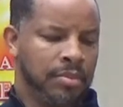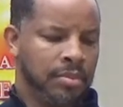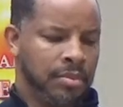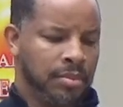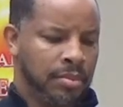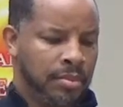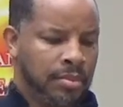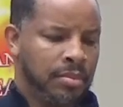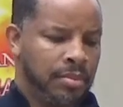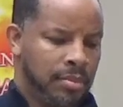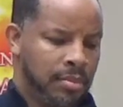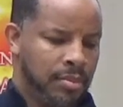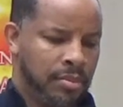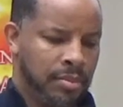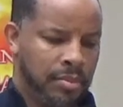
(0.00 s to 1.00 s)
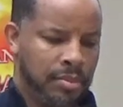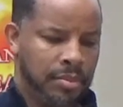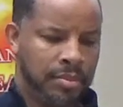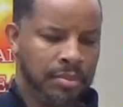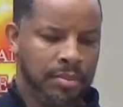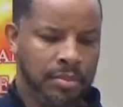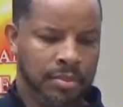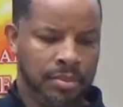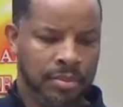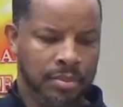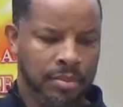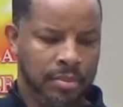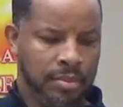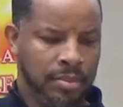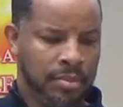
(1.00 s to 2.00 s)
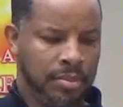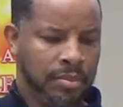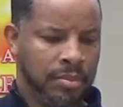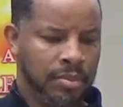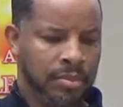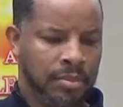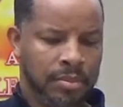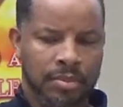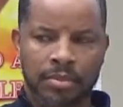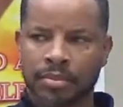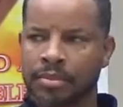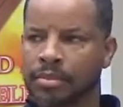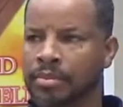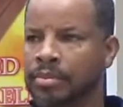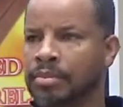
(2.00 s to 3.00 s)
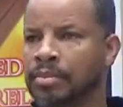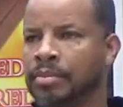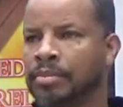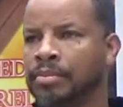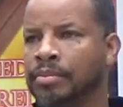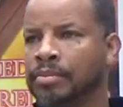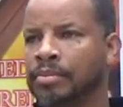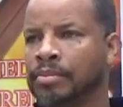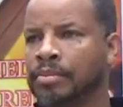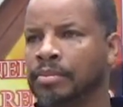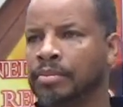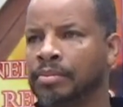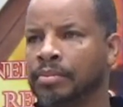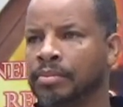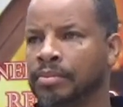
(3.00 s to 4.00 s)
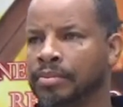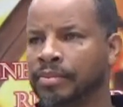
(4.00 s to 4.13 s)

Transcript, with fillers: and there is no secret that won't be brought out into the light.